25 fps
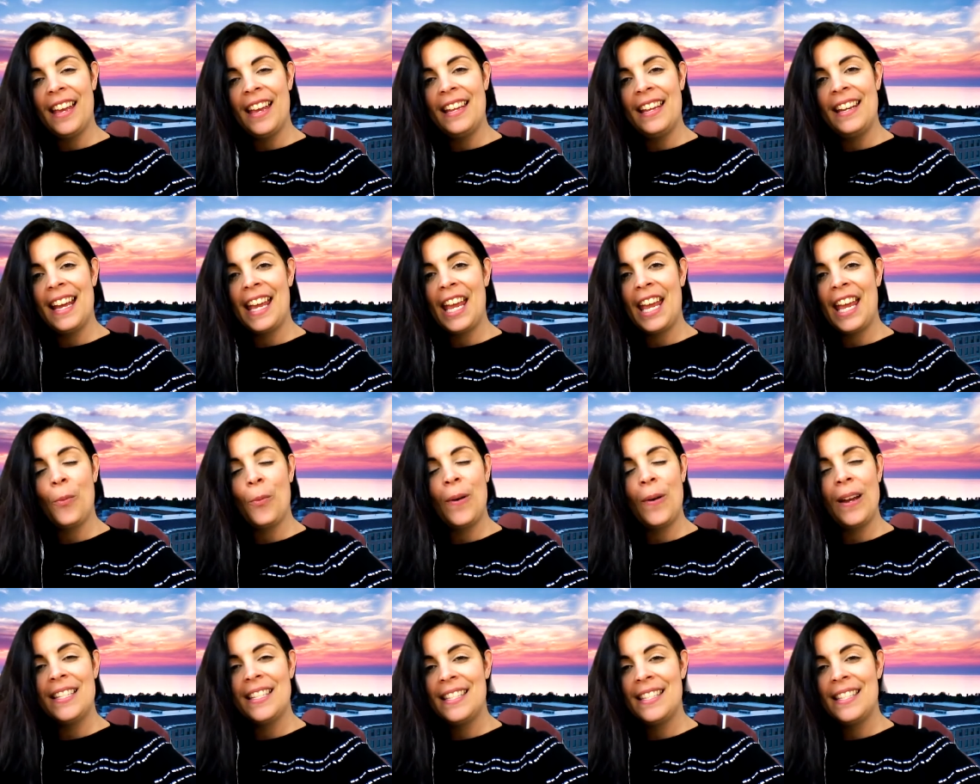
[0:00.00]
And I can't
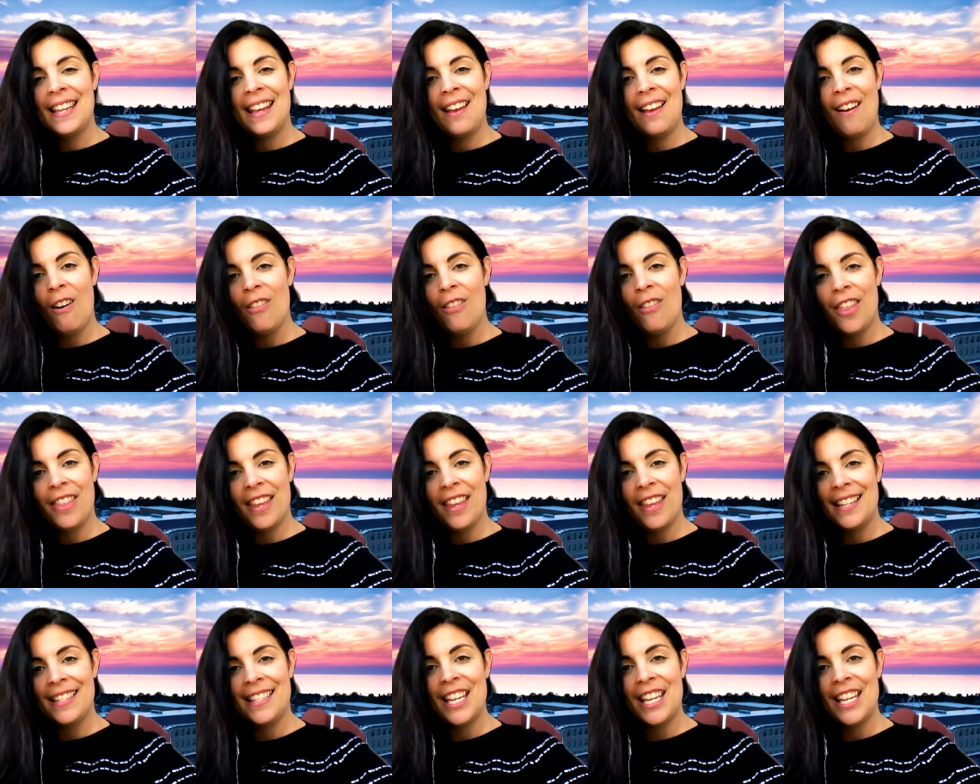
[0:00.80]
wait to see all the
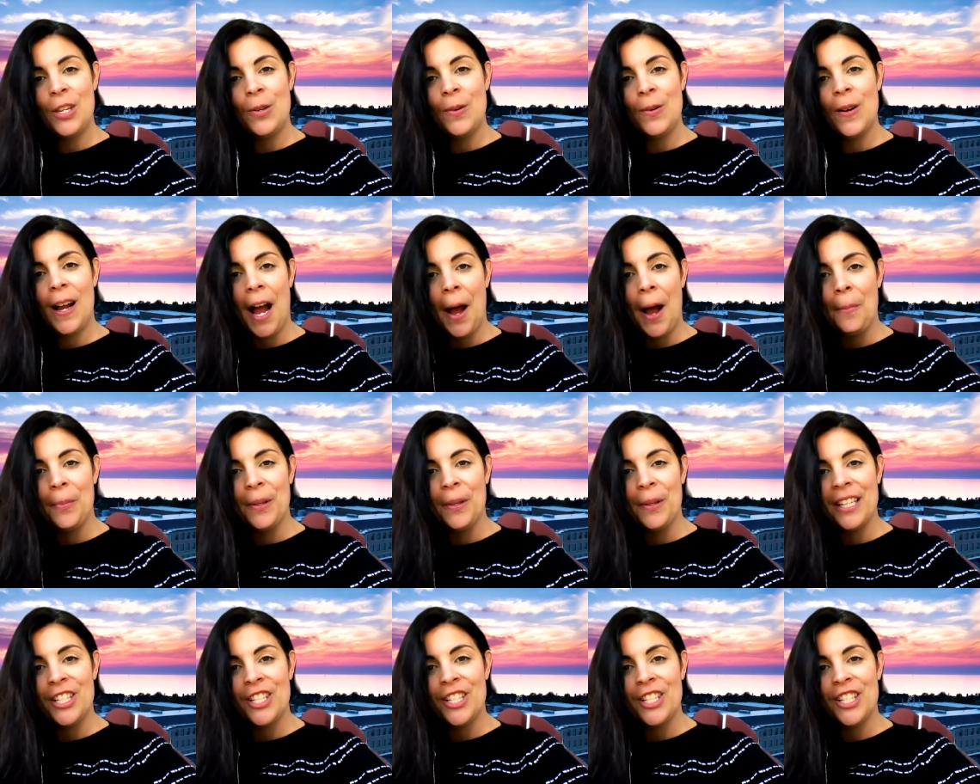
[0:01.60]
things that you
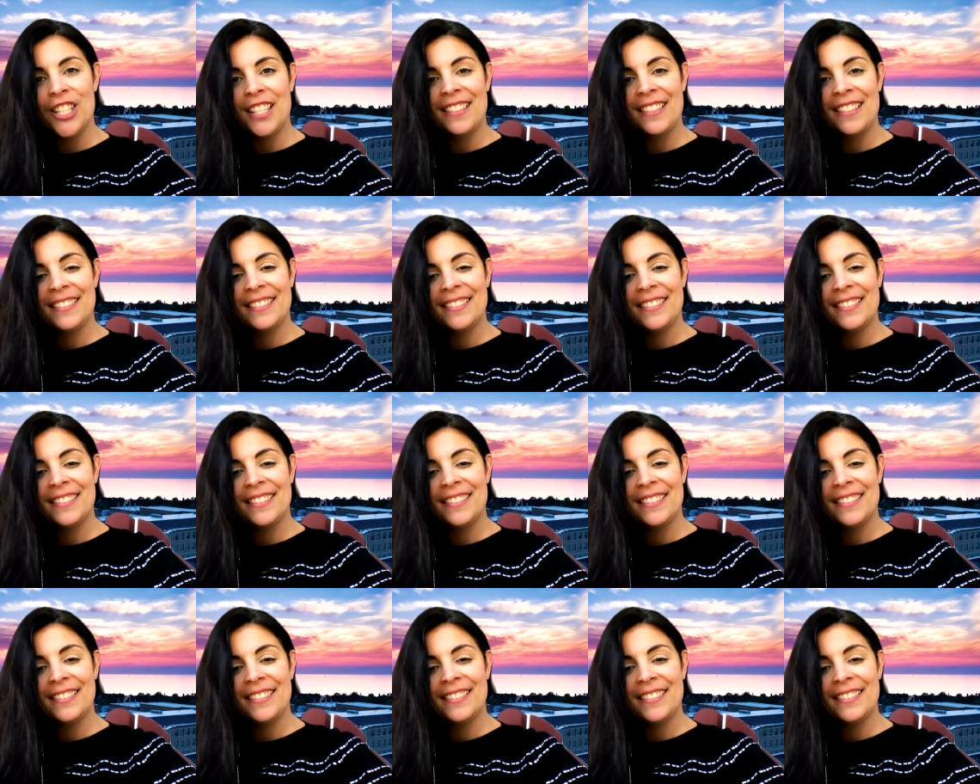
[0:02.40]
accomplish.